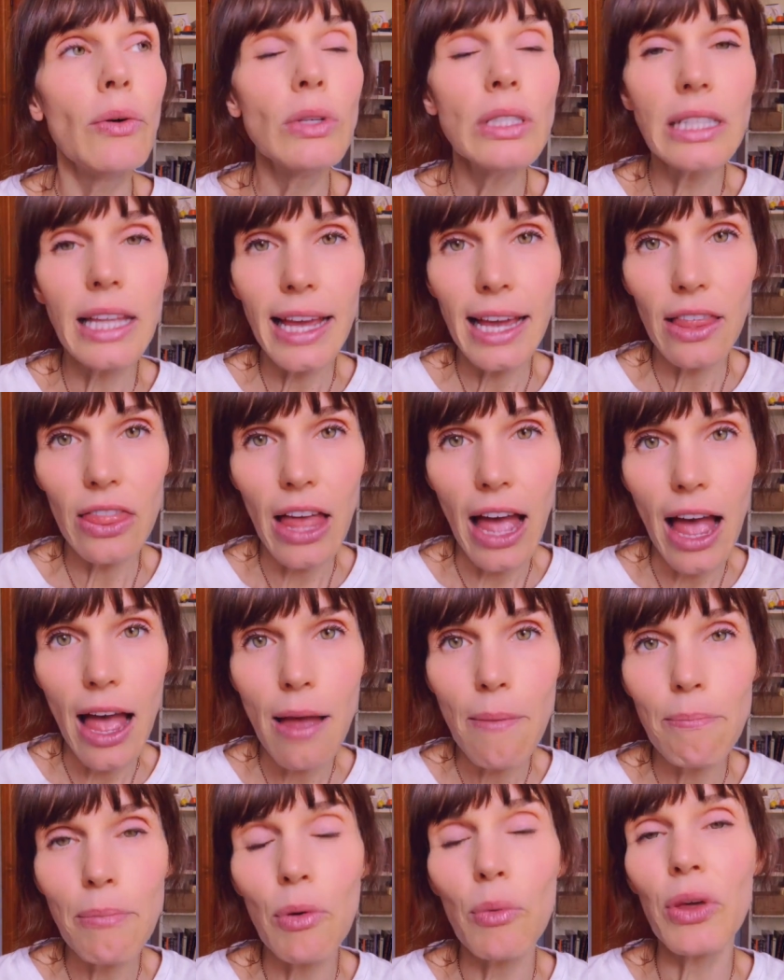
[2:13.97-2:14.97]
It was like
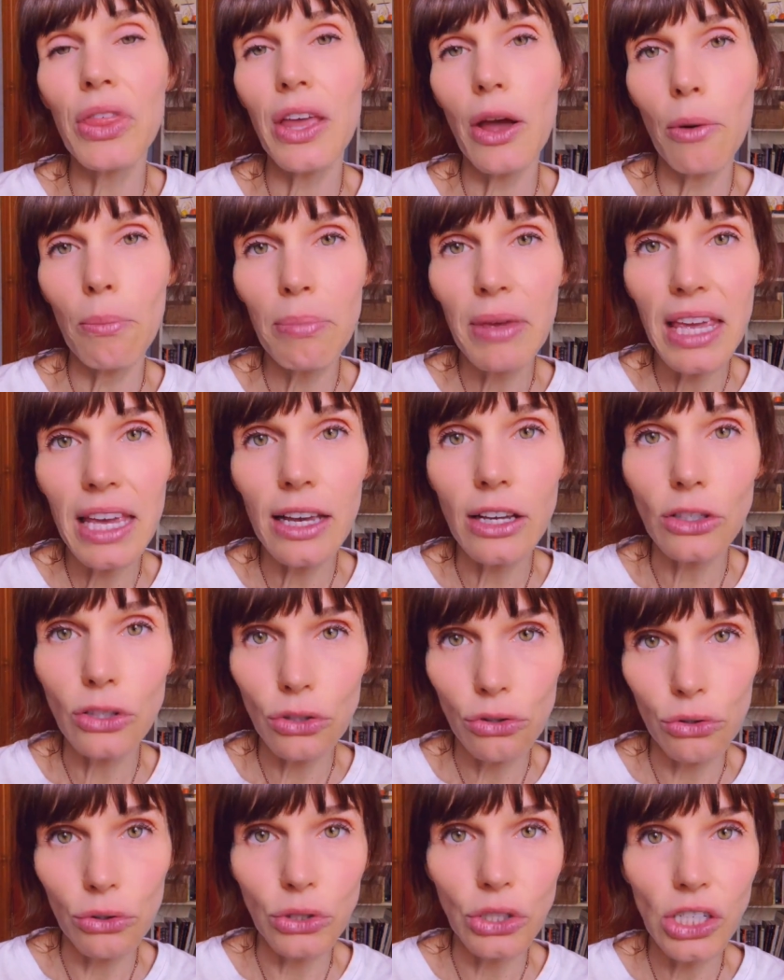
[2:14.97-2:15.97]
that, but without being
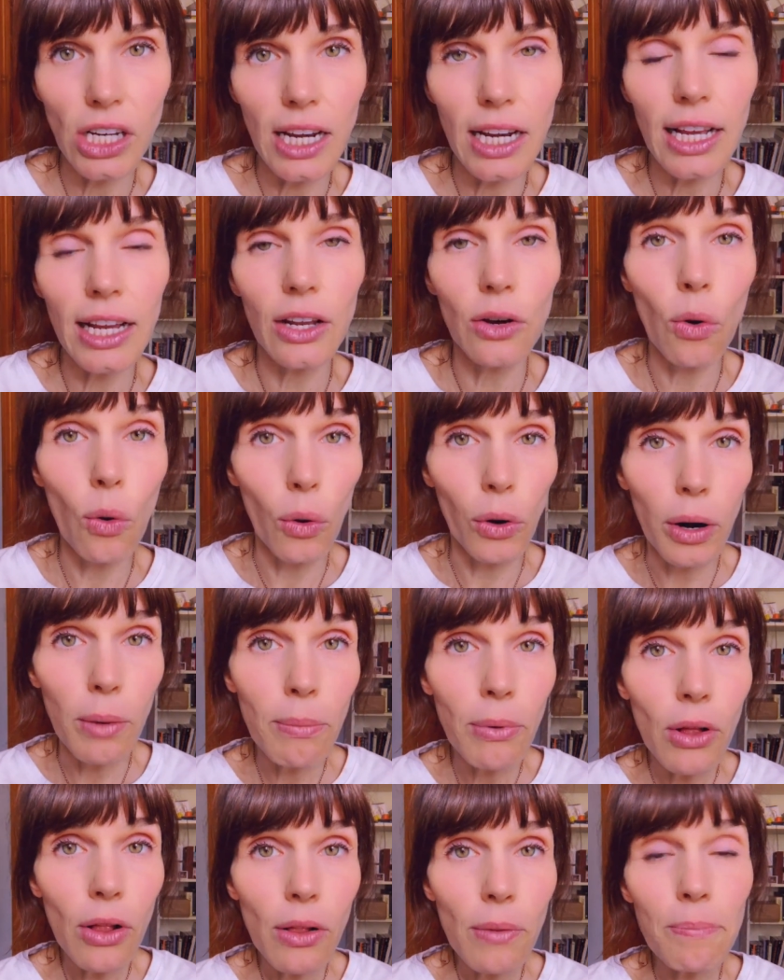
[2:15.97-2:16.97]
excruciating and
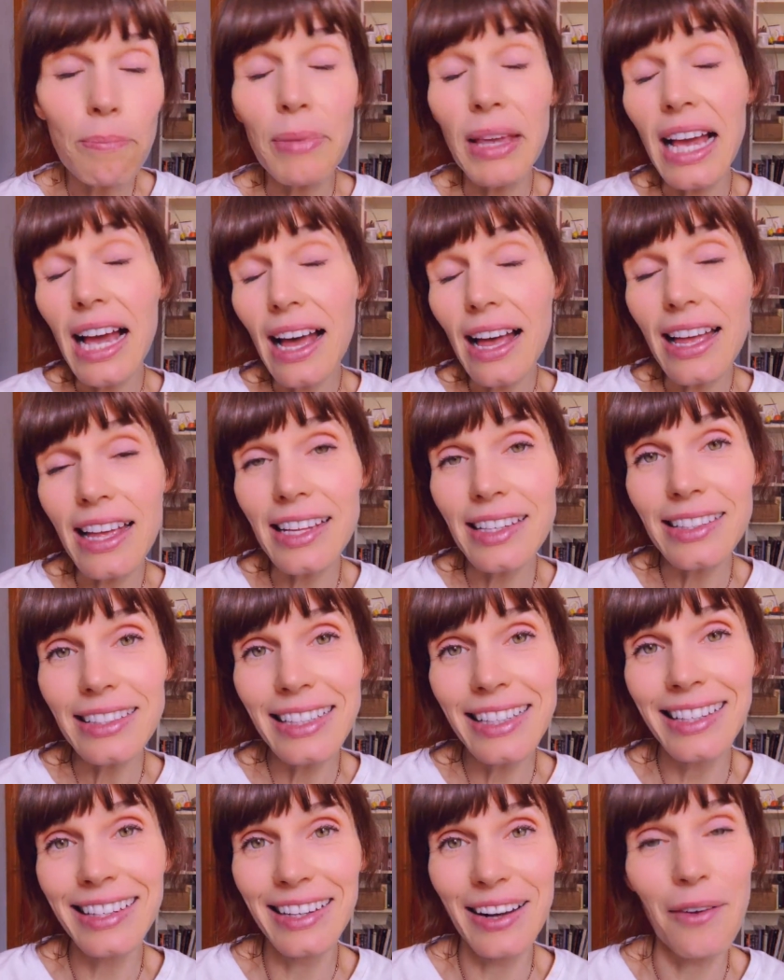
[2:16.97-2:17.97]
horrible,
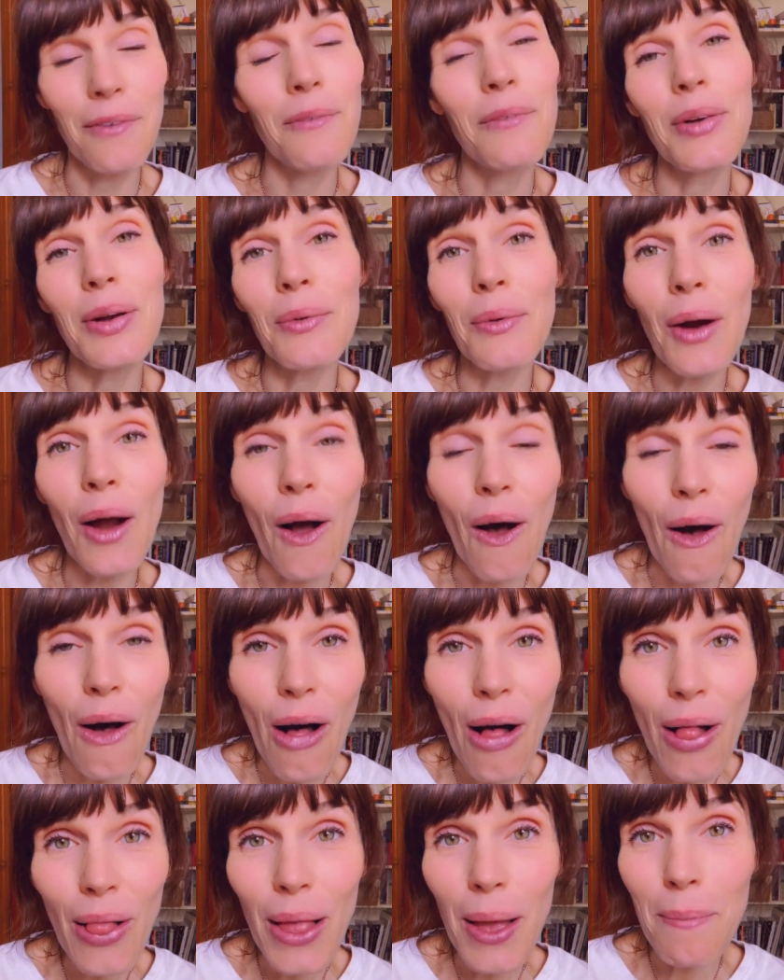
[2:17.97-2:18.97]
because we were
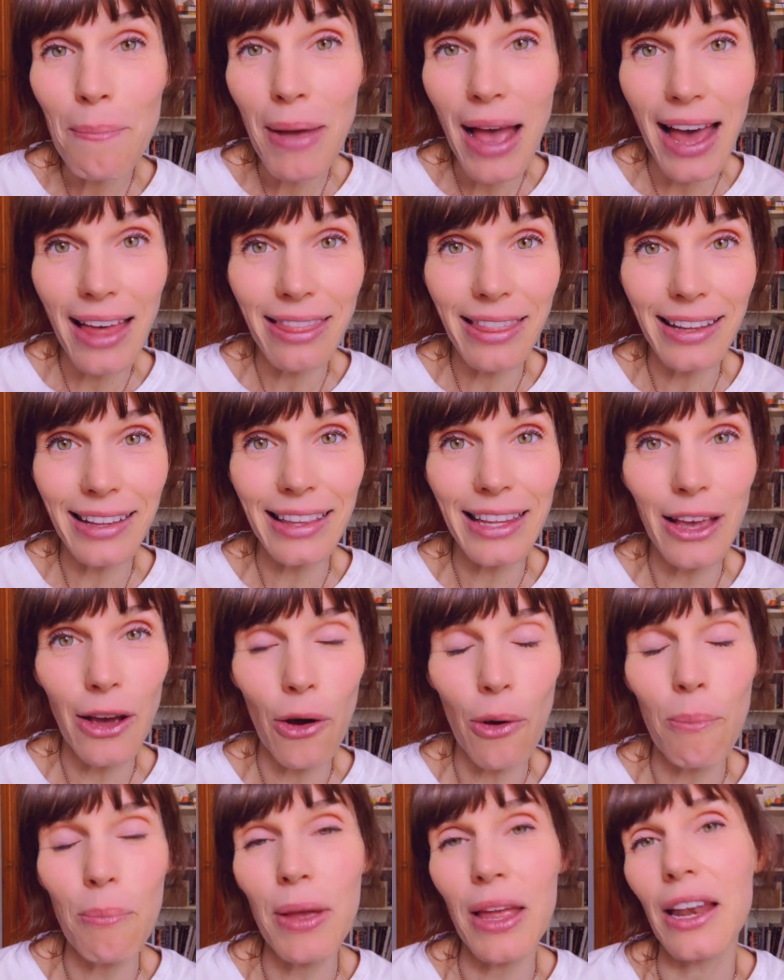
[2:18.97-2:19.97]
all empathically
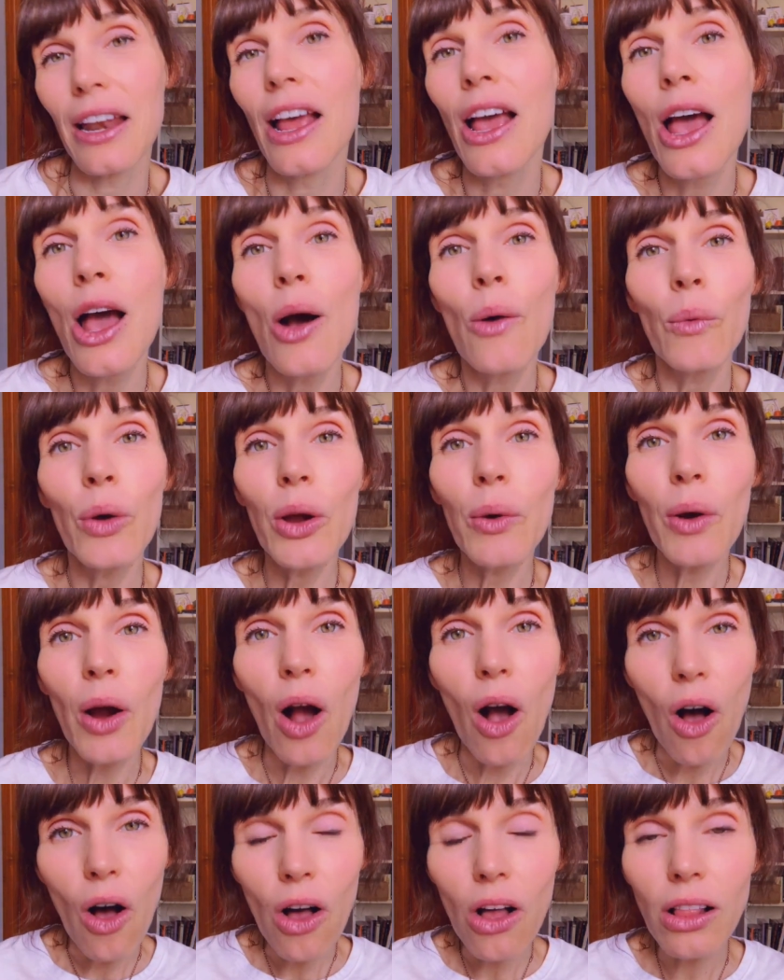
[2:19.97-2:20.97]
open. We
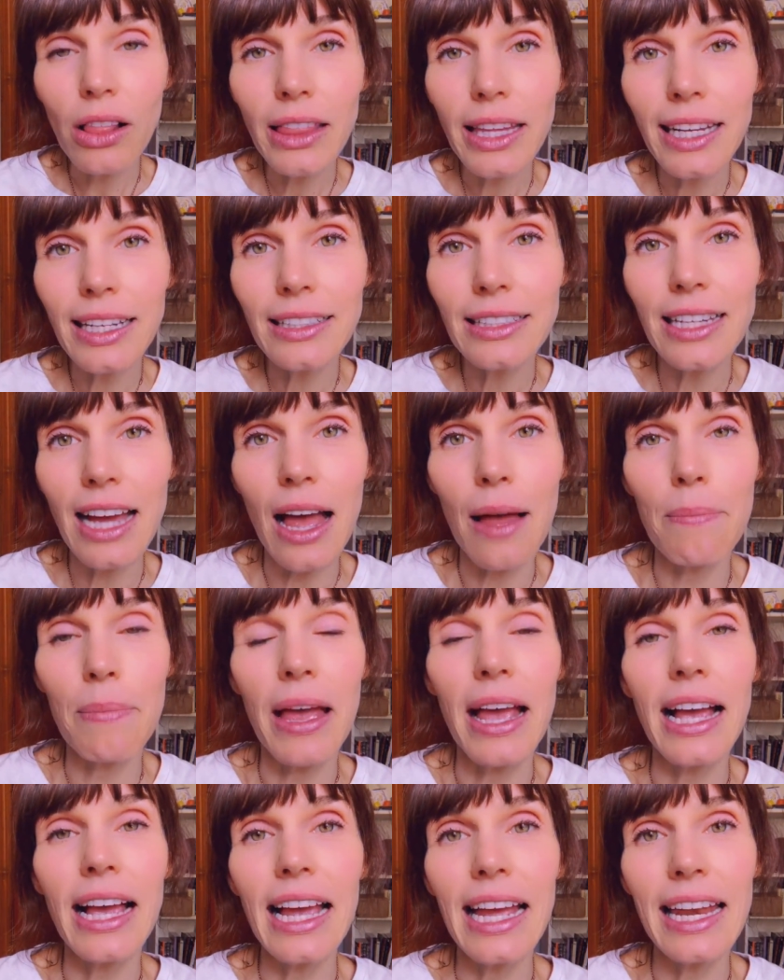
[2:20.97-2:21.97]
were all linked up
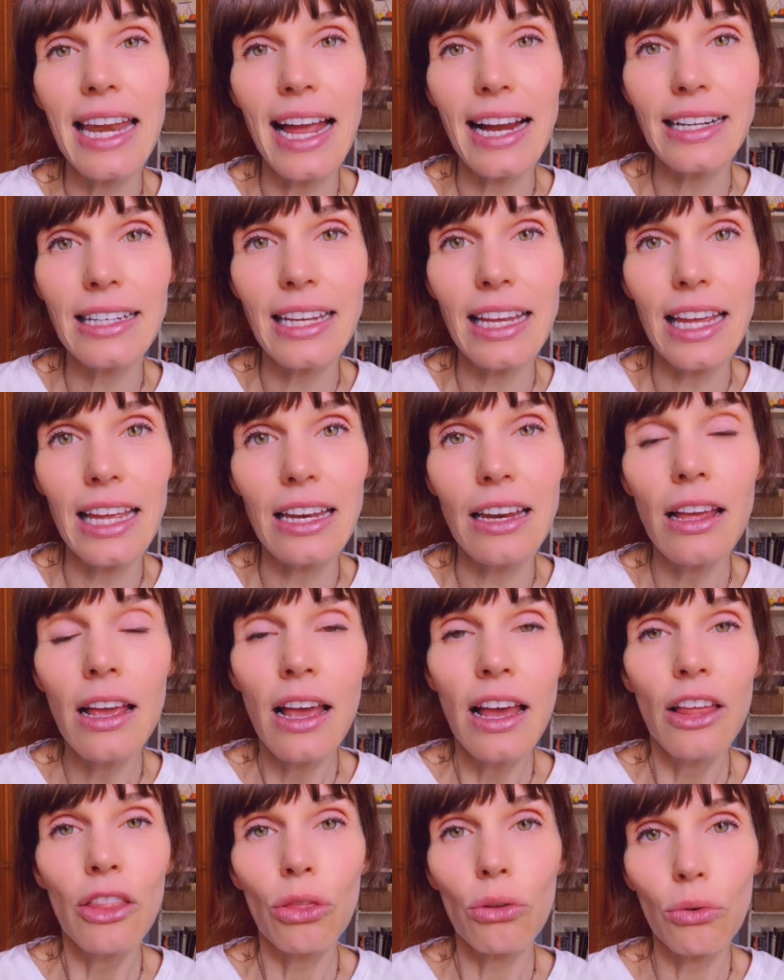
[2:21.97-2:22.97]
and connected
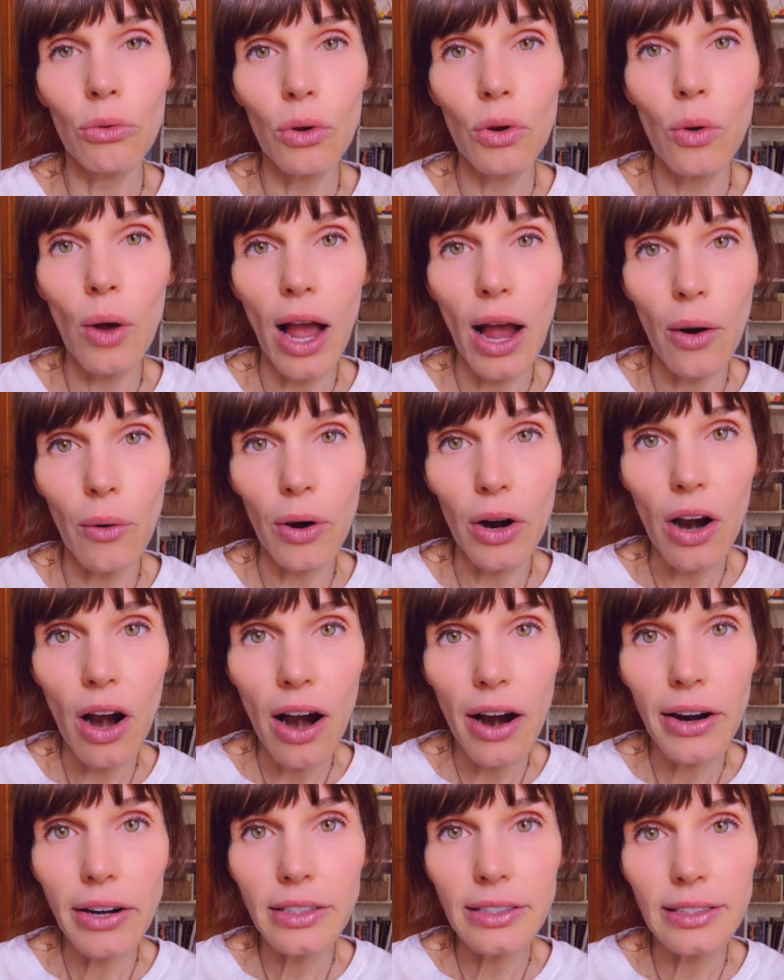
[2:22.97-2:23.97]
through our
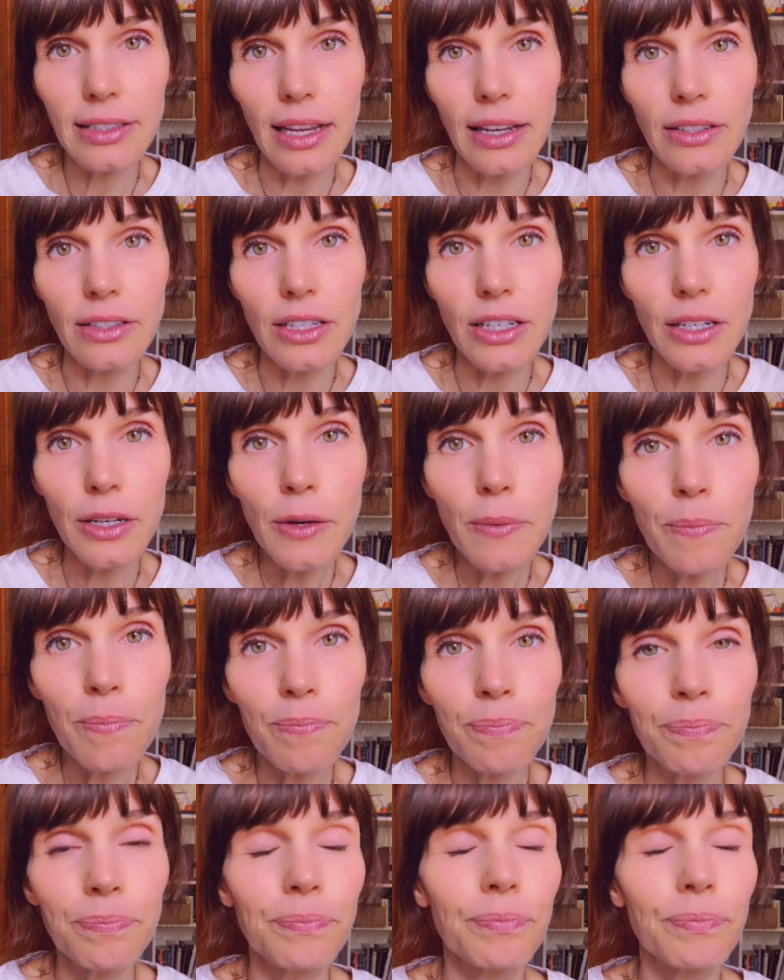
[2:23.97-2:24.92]
heart center.